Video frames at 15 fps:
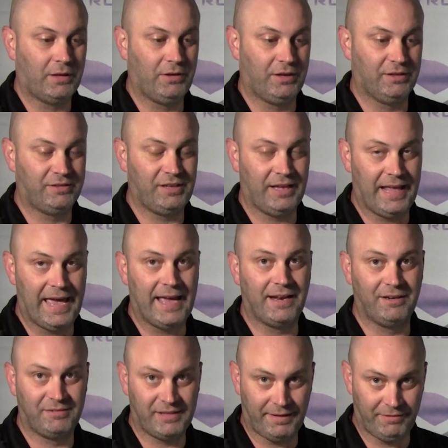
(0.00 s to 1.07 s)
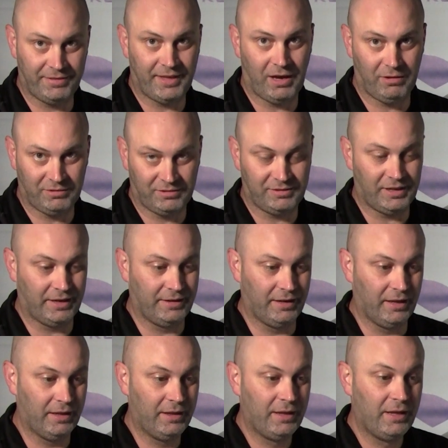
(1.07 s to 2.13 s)
you can see it added seven thousandths on
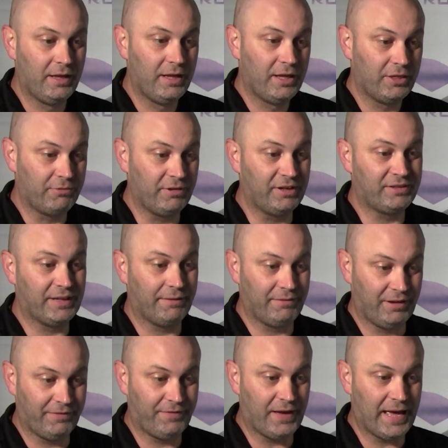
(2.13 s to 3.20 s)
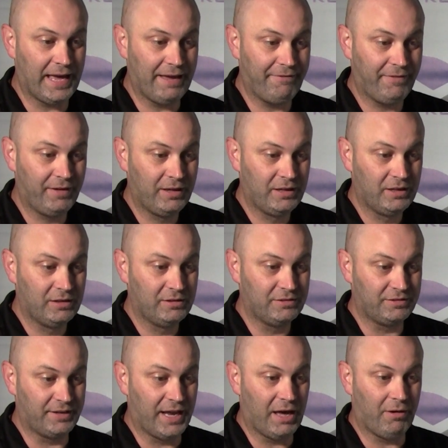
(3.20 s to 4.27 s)
the three seventy-five.
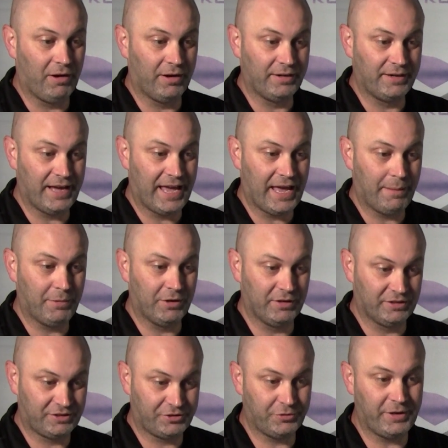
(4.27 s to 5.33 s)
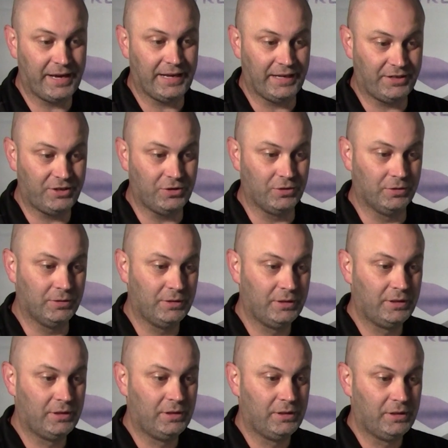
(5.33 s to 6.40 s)
So now our diameter is three eighty-two.
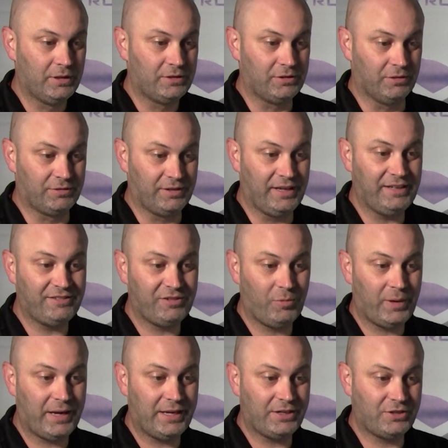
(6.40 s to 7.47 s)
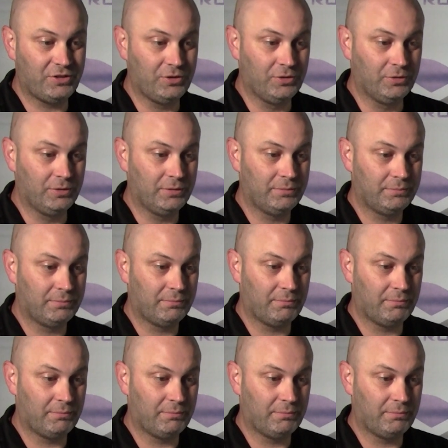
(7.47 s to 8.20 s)
So it's an easy way to